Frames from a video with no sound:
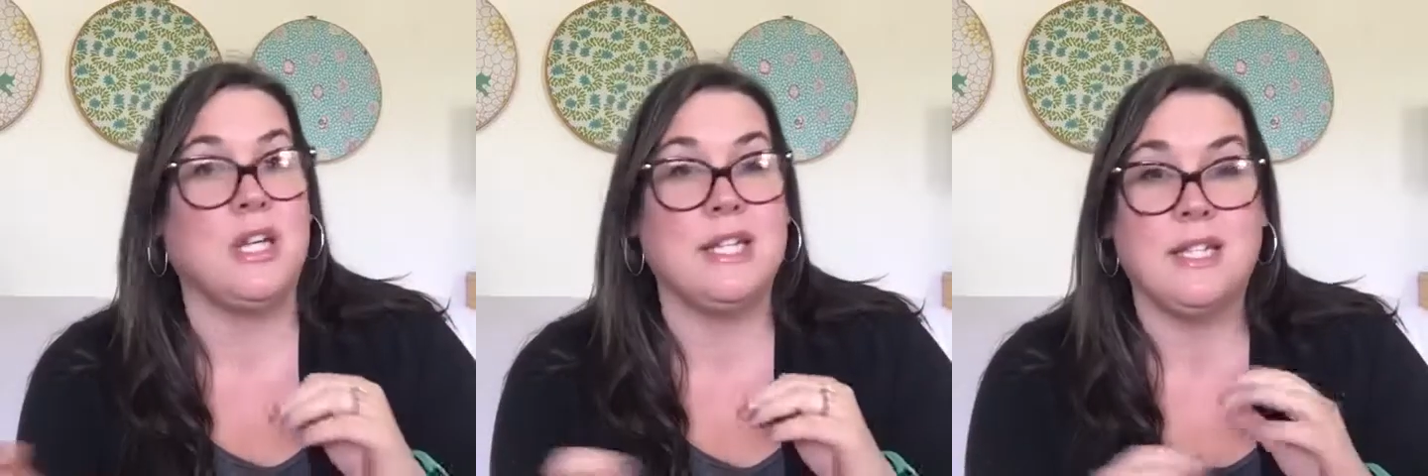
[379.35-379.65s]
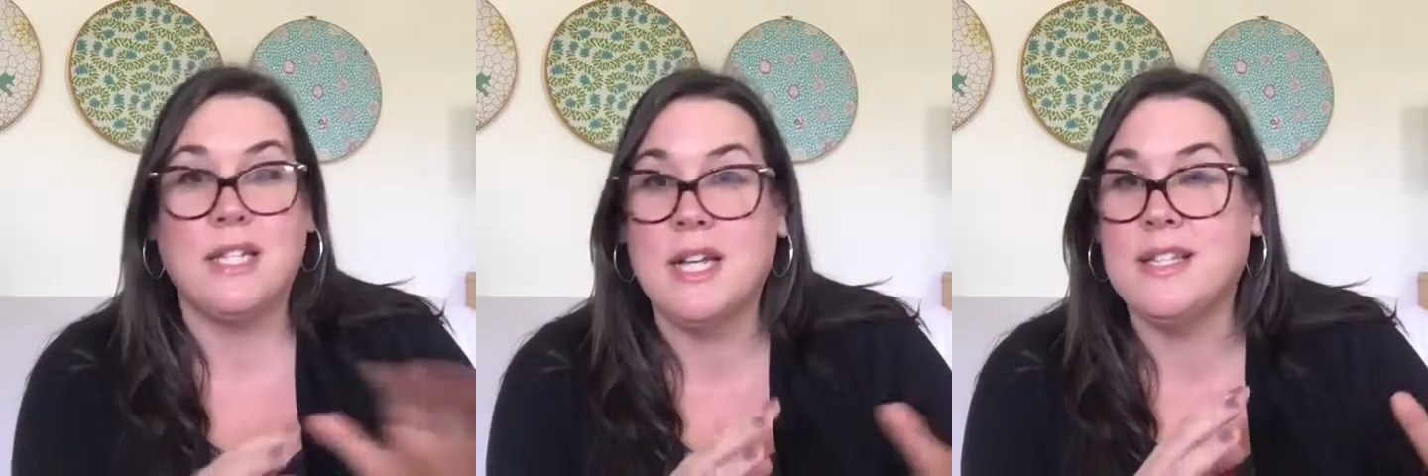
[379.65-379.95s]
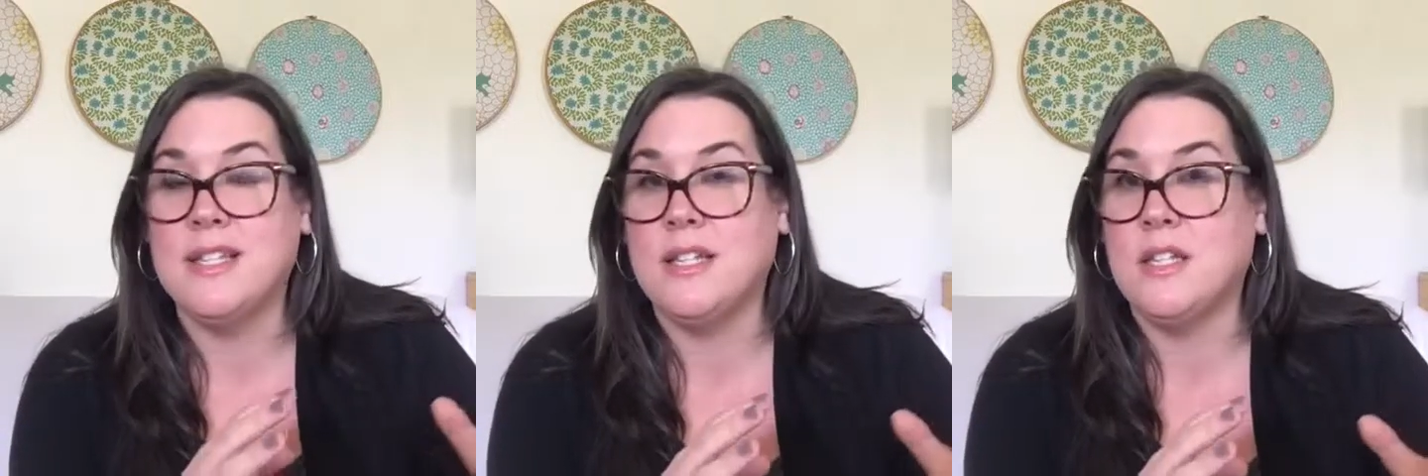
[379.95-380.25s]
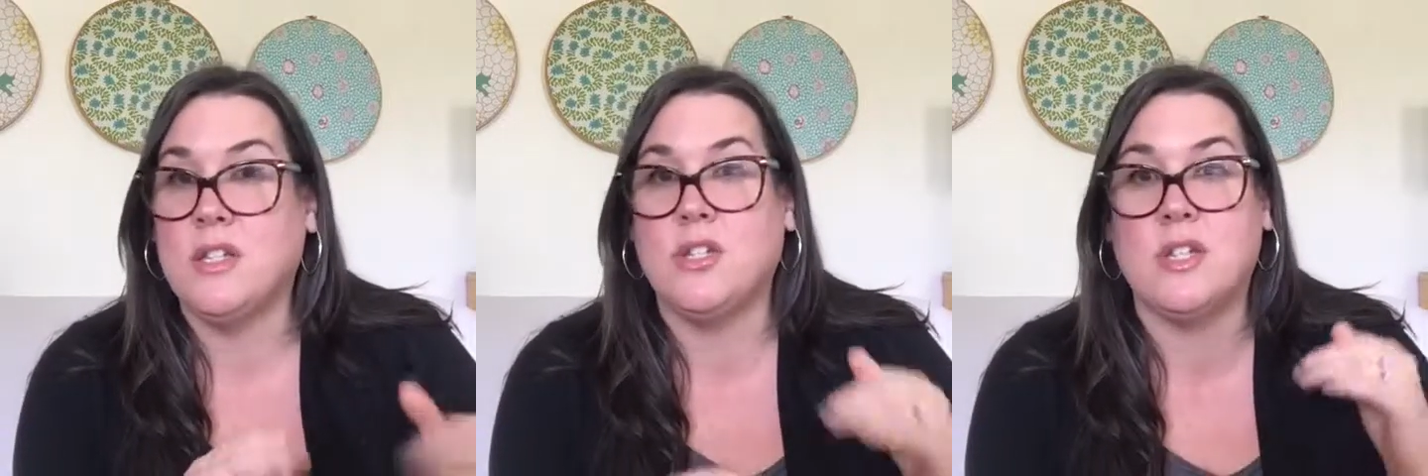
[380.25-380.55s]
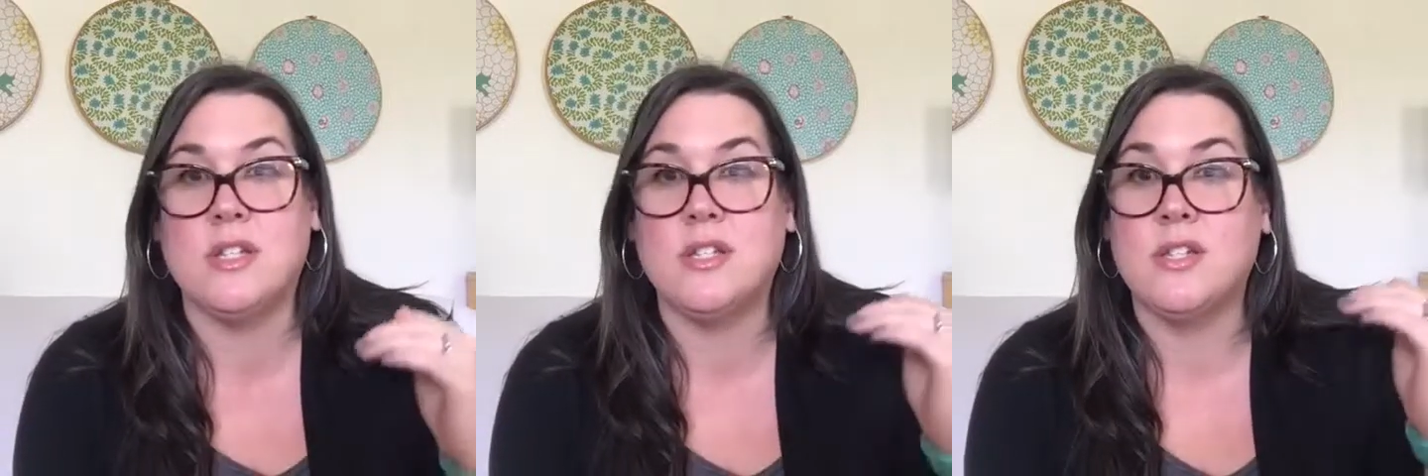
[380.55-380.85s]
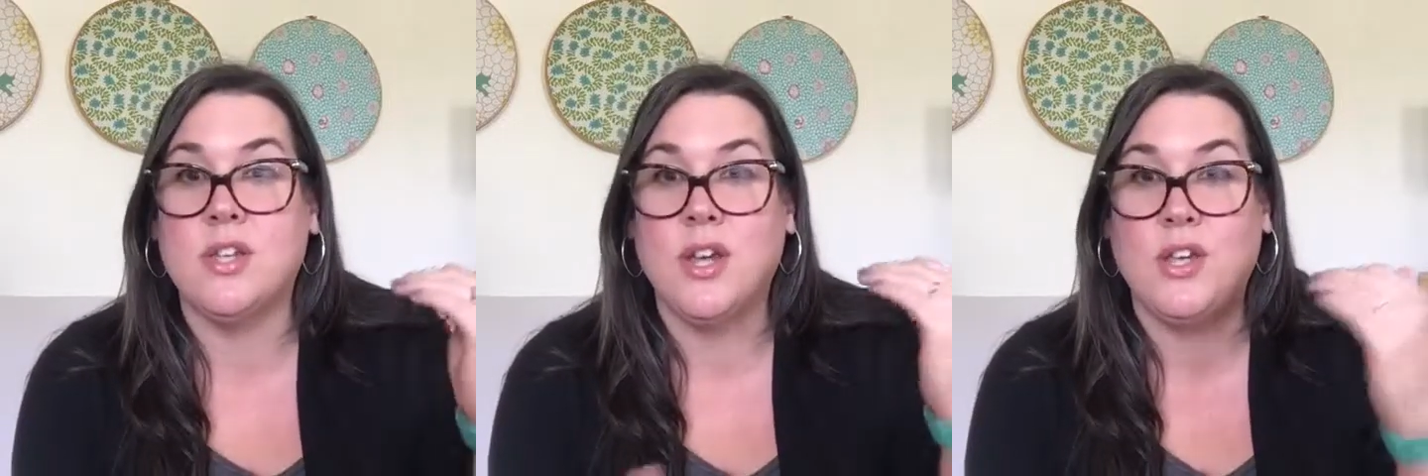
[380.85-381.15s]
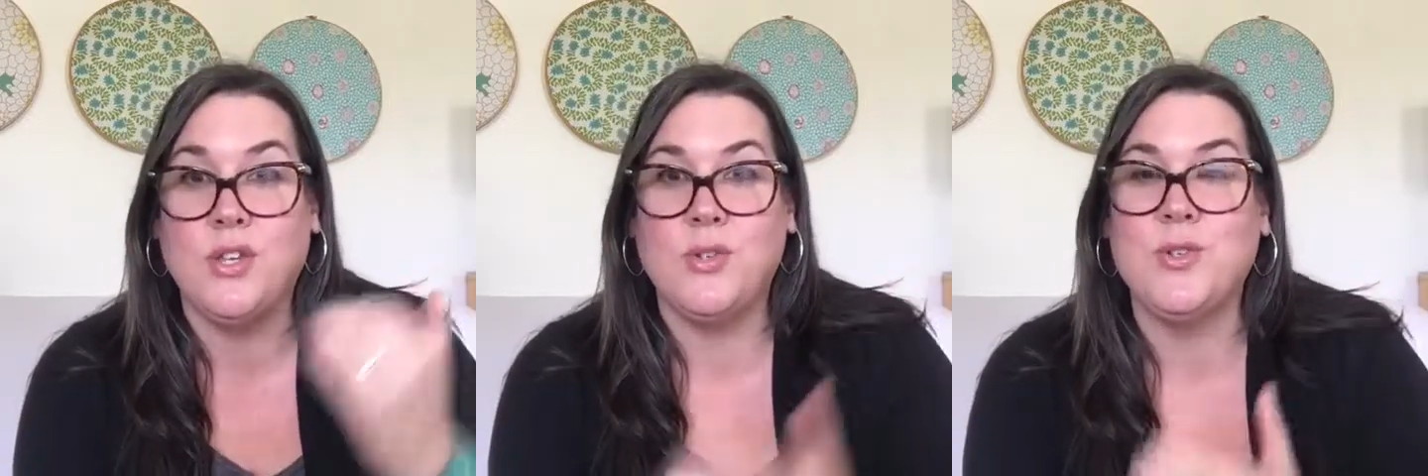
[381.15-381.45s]
It doesn't. Just
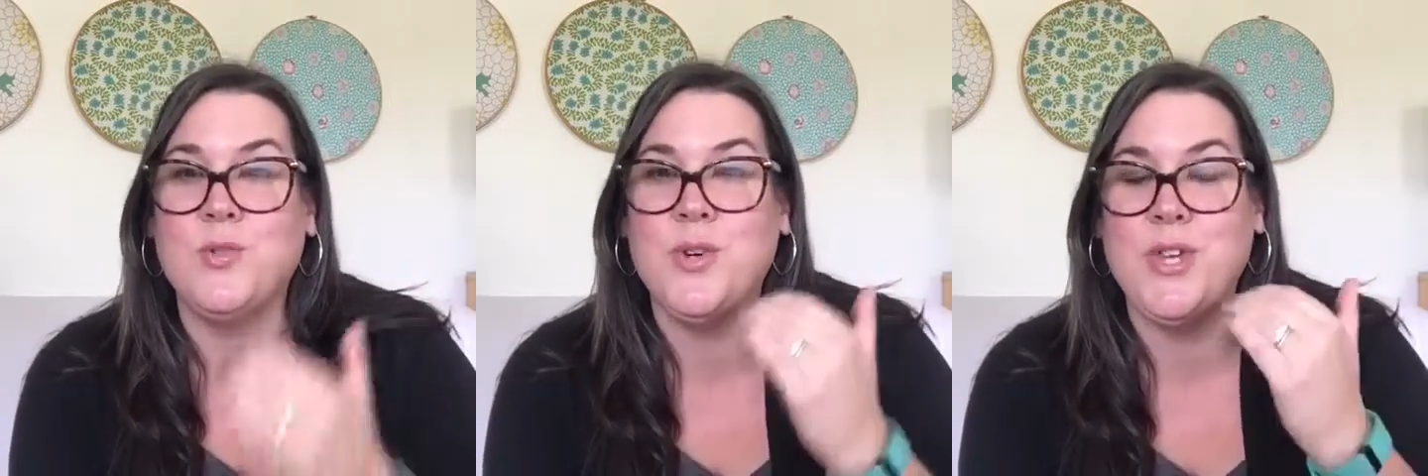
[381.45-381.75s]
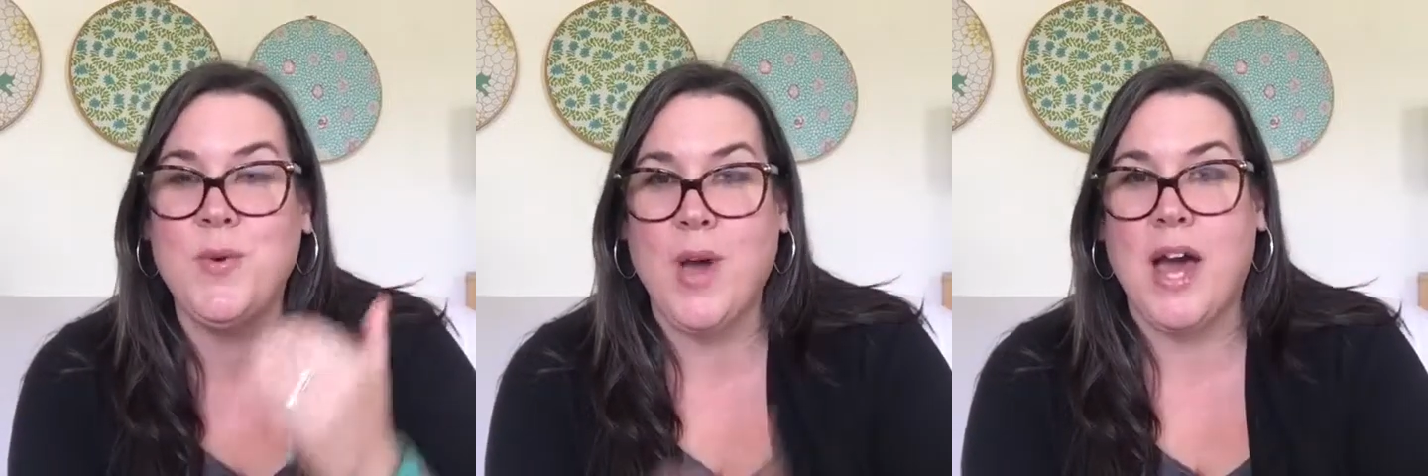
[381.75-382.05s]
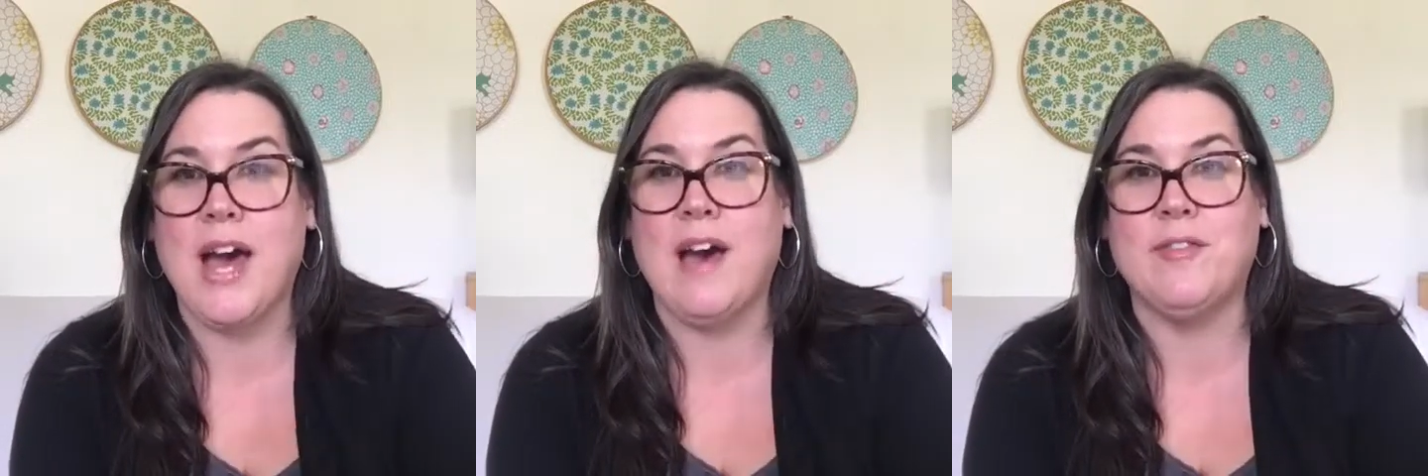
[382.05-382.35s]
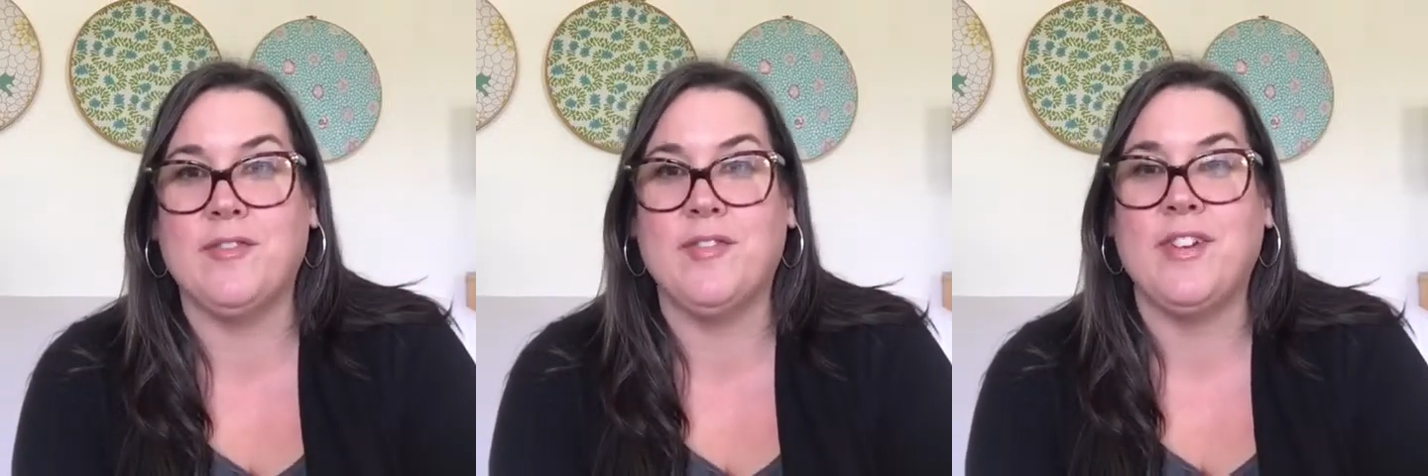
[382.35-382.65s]
use what you have,